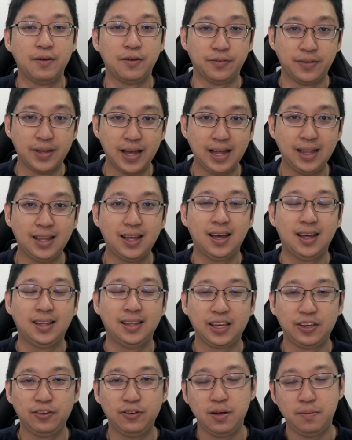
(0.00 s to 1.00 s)
And with that,
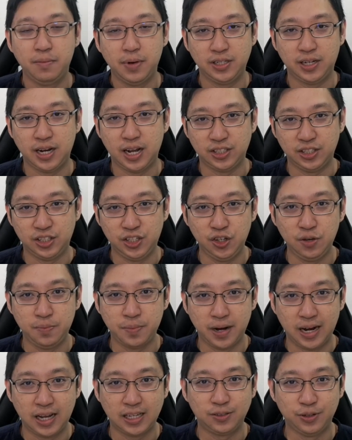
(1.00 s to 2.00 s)
thank you very much and I see you
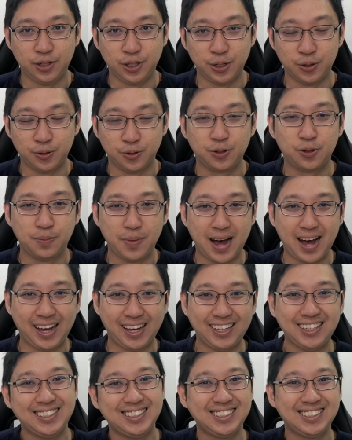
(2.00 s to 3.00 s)
in my next video.
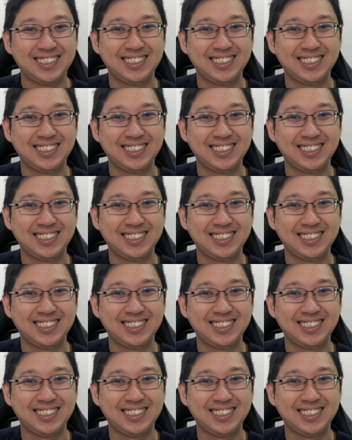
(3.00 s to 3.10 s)
Goodbye.